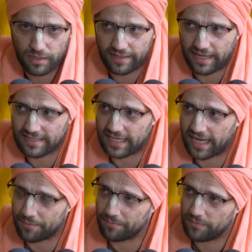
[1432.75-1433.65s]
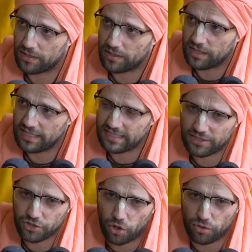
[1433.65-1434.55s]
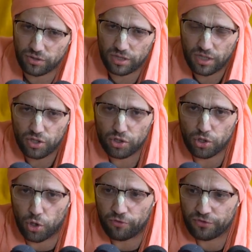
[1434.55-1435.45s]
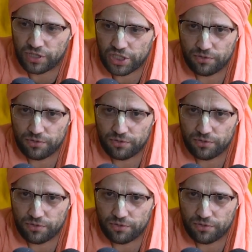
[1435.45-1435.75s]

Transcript: At that time, he said, don't go for